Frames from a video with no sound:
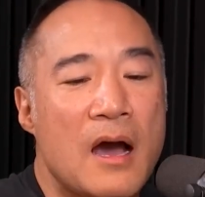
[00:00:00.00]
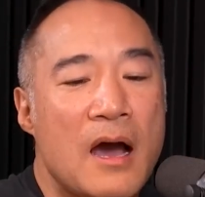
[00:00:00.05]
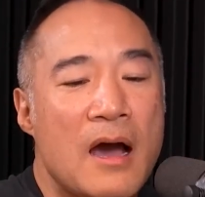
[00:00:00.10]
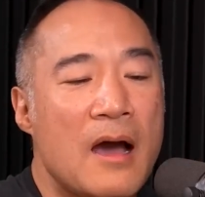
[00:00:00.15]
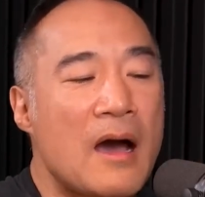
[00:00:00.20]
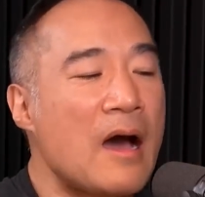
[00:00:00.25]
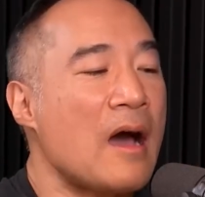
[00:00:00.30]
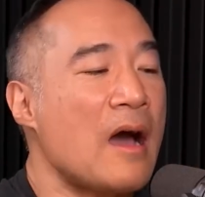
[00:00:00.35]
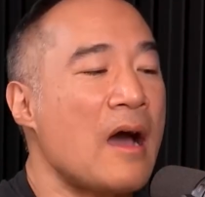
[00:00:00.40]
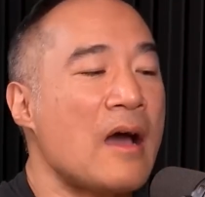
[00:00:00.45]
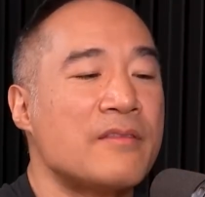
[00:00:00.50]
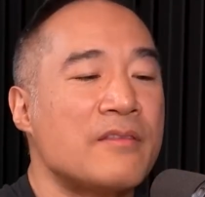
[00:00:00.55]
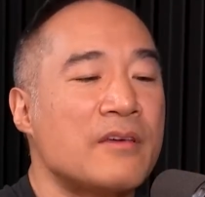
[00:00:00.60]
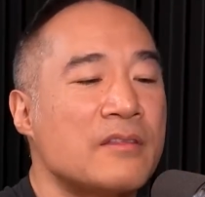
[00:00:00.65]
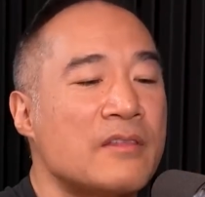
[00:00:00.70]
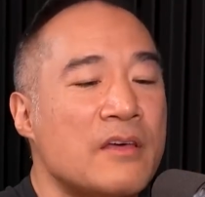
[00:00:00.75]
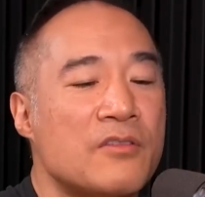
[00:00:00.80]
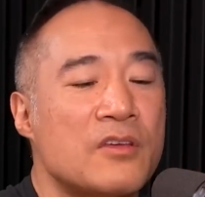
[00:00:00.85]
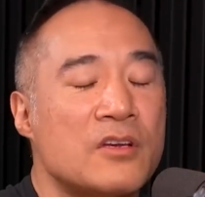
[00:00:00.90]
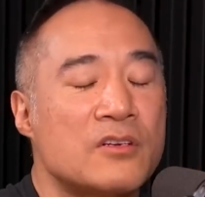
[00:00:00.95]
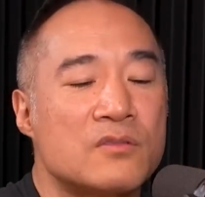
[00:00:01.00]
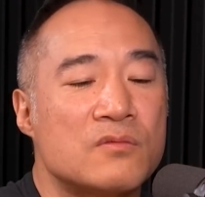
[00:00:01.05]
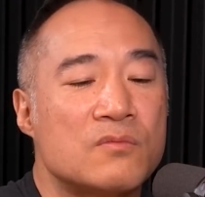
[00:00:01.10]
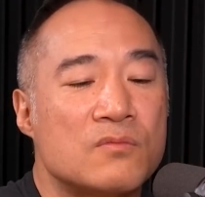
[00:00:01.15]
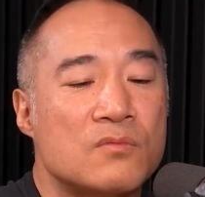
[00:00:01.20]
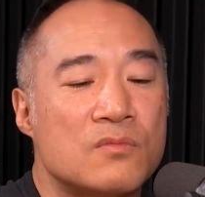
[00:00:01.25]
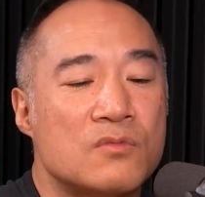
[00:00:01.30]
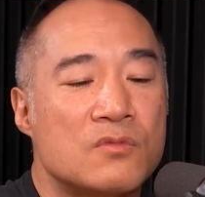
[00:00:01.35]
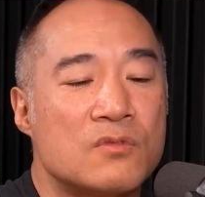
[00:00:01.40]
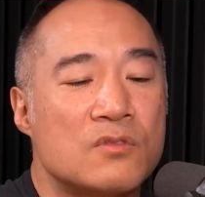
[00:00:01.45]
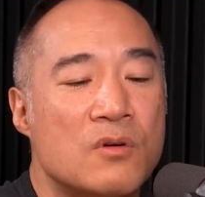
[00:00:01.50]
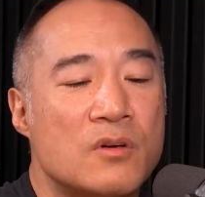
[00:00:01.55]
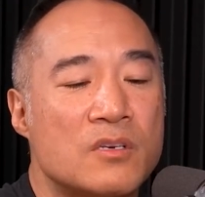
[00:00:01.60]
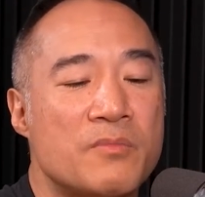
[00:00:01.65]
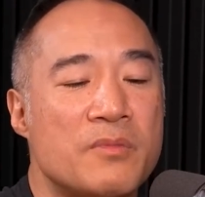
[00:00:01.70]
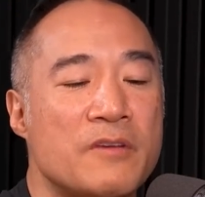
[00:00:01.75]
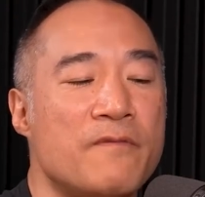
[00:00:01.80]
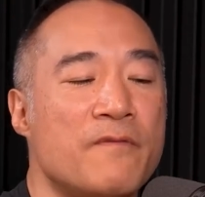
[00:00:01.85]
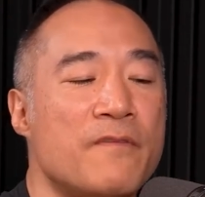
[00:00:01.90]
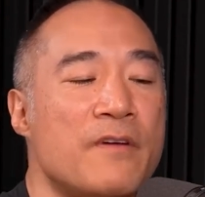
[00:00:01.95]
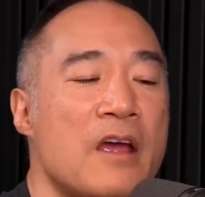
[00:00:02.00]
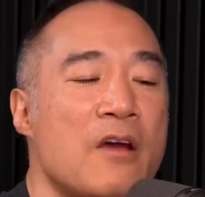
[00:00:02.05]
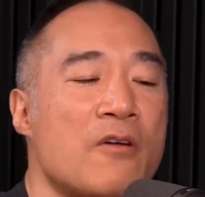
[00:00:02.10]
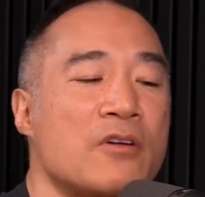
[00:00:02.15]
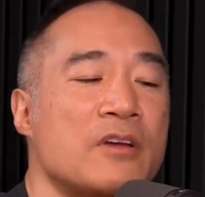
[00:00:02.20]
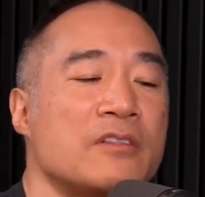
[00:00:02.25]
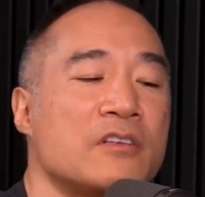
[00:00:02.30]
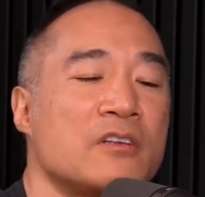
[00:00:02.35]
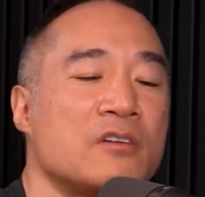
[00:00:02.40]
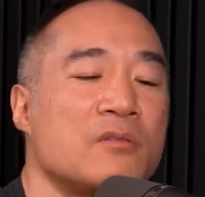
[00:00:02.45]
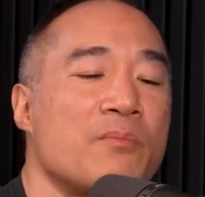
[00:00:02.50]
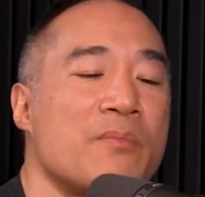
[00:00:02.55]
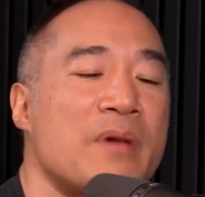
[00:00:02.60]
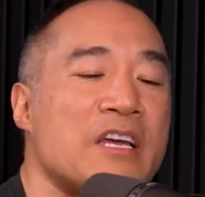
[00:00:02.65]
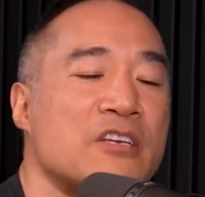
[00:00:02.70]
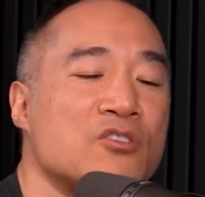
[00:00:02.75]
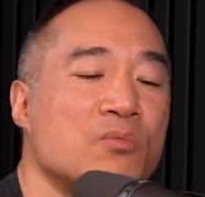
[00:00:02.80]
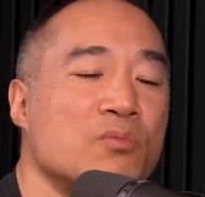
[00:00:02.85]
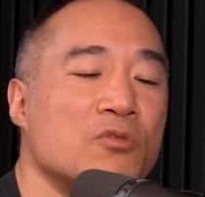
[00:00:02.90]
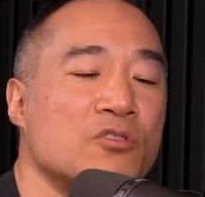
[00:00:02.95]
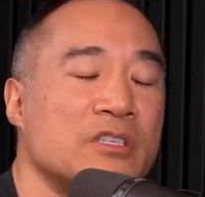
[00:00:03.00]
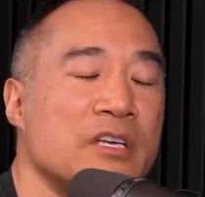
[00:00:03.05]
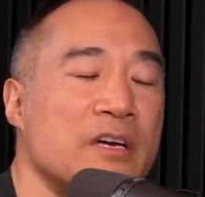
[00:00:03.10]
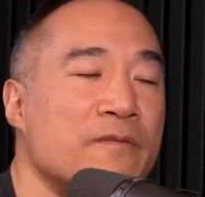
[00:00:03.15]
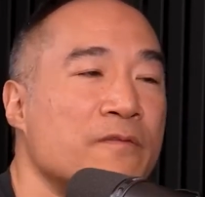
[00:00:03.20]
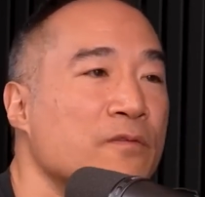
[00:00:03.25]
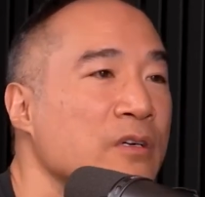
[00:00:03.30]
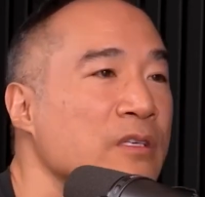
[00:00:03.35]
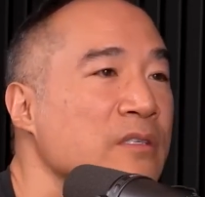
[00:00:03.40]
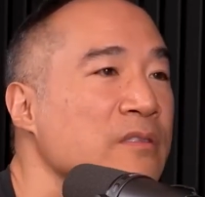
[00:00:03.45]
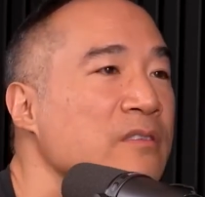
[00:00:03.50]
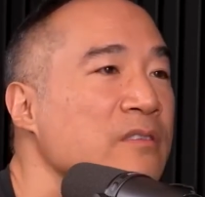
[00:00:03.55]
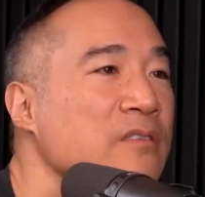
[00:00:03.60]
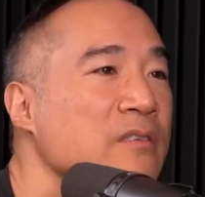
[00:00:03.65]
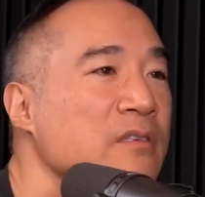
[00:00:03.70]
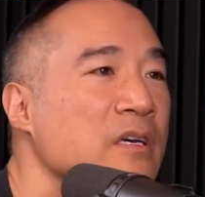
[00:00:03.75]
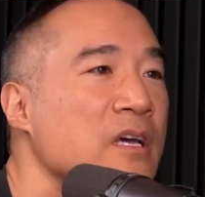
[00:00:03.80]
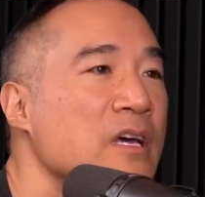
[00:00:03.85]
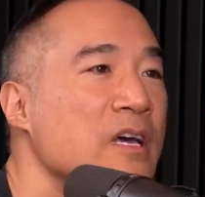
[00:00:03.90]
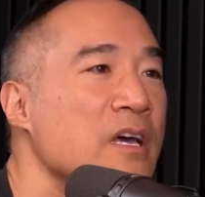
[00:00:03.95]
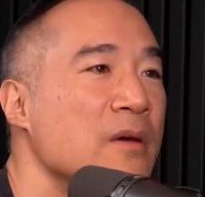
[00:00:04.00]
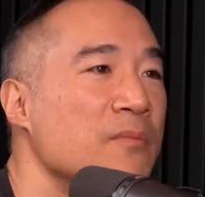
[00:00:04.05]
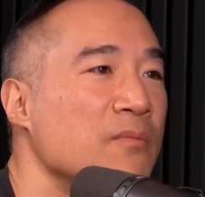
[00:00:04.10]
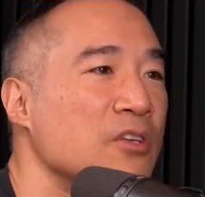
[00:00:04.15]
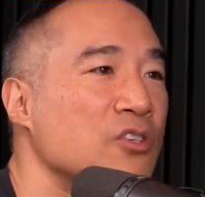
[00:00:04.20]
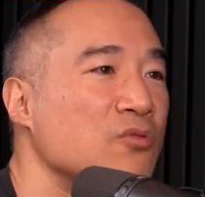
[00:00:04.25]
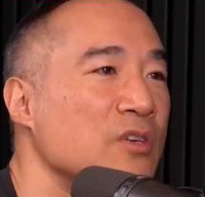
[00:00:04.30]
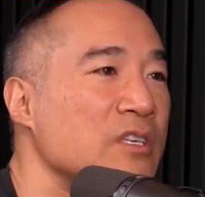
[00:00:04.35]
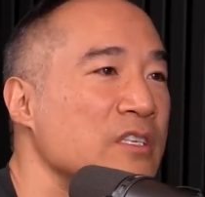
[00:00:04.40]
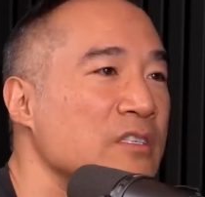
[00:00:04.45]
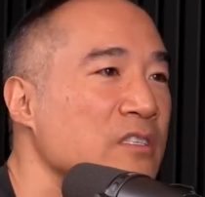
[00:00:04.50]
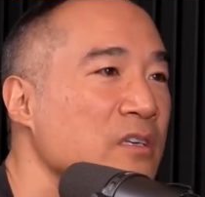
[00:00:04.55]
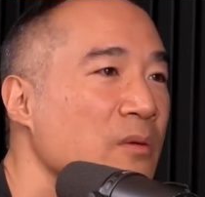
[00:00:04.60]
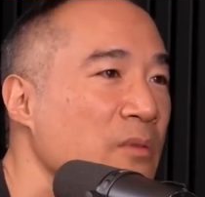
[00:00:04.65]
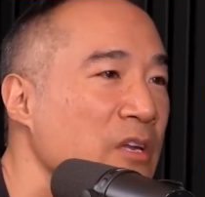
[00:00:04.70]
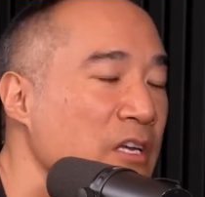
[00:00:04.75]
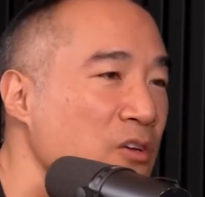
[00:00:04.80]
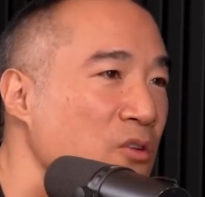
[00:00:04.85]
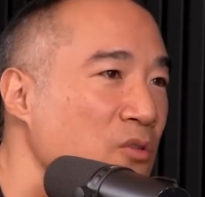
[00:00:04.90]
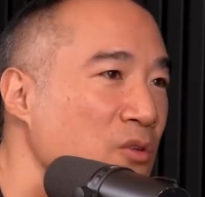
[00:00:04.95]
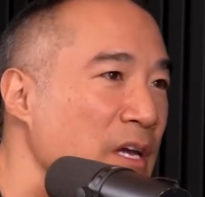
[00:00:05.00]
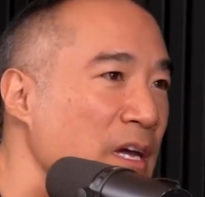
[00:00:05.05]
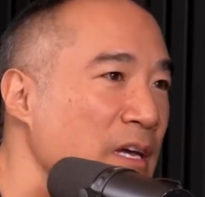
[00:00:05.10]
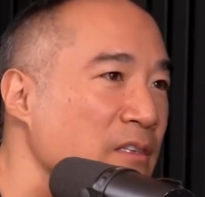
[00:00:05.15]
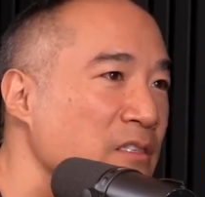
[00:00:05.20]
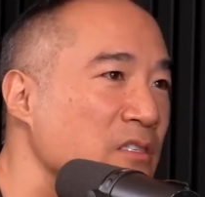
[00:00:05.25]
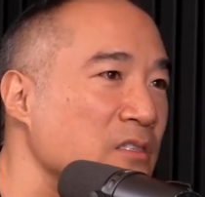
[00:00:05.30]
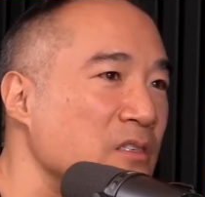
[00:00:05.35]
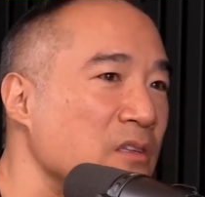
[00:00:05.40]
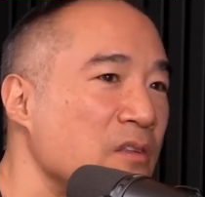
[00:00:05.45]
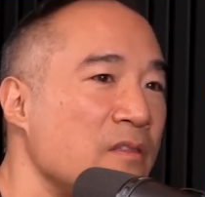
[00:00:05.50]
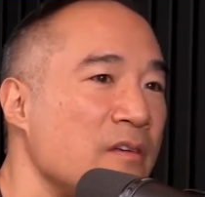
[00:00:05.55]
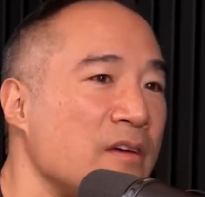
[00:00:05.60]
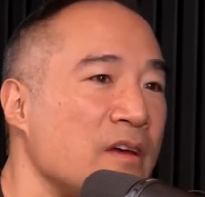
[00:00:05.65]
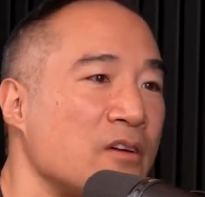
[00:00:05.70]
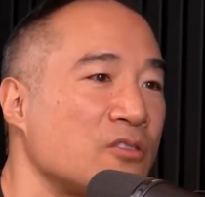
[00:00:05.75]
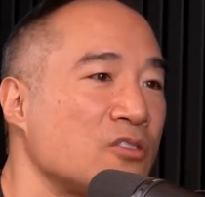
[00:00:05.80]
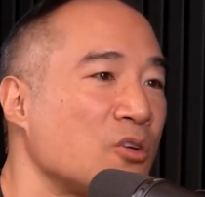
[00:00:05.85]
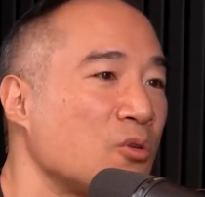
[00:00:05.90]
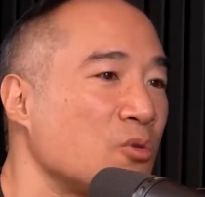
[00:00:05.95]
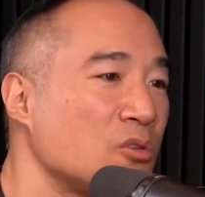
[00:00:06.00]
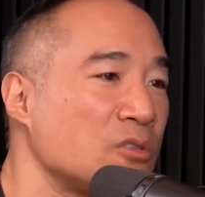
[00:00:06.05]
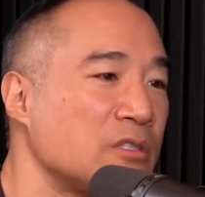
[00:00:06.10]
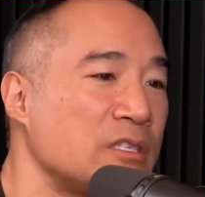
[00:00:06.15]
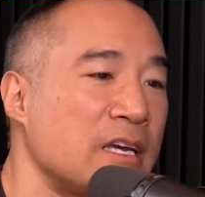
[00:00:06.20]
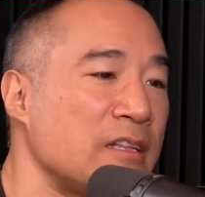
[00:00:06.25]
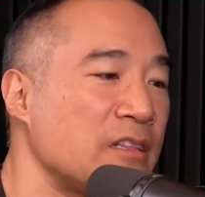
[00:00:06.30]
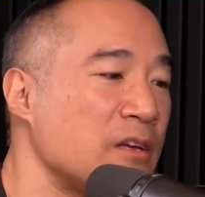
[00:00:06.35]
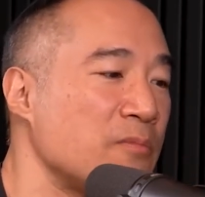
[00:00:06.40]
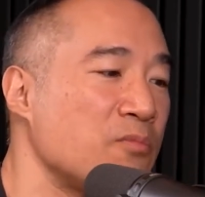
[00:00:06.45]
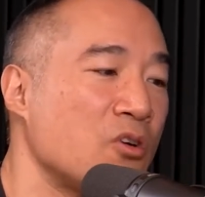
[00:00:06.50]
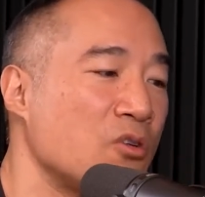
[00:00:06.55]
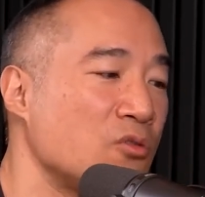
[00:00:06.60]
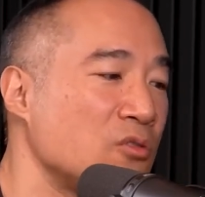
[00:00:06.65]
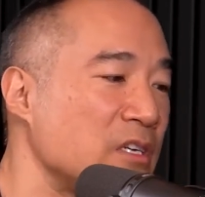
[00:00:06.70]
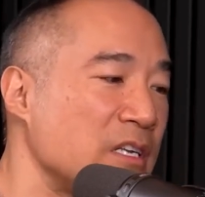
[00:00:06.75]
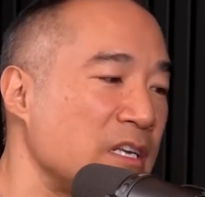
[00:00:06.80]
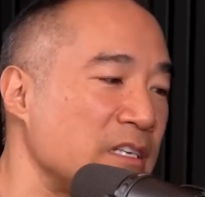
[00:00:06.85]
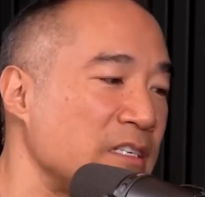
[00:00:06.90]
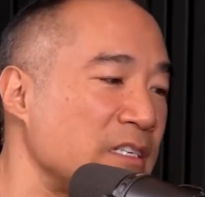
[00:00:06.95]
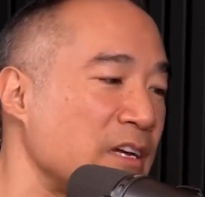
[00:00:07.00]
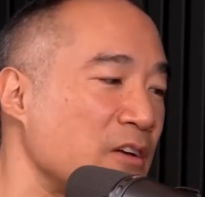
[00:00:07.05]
I, I think that there's going to be very little measurable difference between somebody who gets their total daily protein